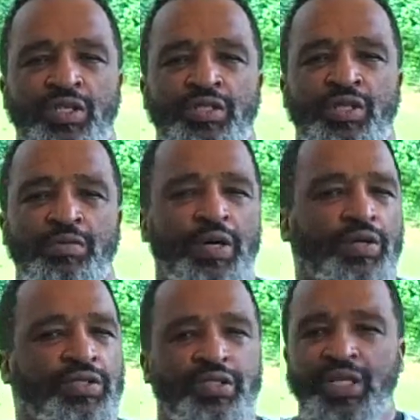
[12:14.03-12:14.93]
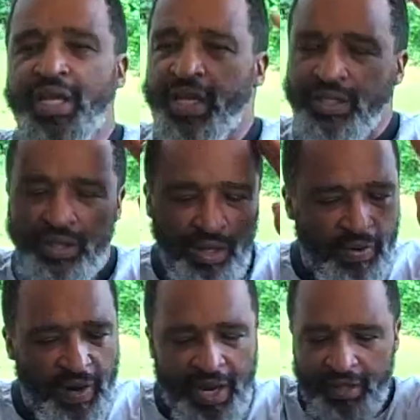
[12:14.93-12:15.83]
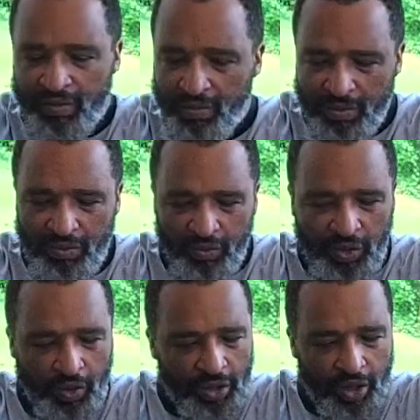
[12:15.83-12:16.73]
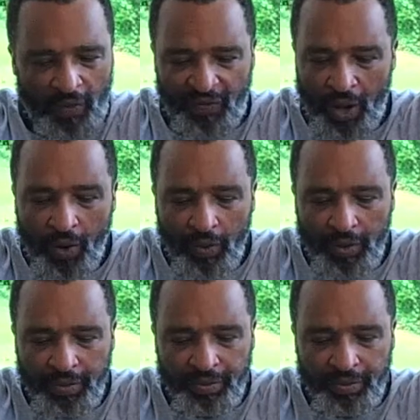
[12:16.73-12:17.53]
So Moses says, all right, we're going to go forward.